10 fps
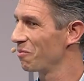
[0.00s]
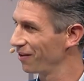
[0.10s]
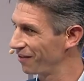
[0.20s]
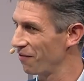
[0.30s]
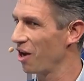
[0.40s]

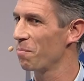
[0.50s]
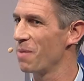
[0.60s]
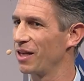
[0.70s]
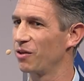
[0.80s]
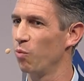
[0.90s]

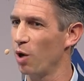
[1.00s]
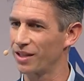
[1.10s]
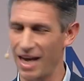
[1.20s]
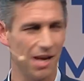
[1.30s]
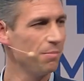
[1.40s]
development, what
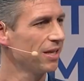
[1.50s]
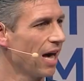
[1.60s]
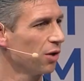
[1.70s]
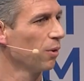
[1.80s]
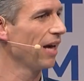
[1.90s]
can be
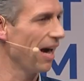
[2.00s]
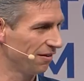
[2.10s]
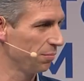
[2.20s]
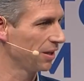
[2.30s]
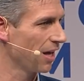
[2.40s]
done, what has
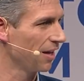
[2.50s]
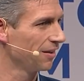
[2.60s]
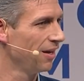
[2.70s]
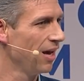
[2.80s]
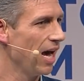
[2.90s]
to be done,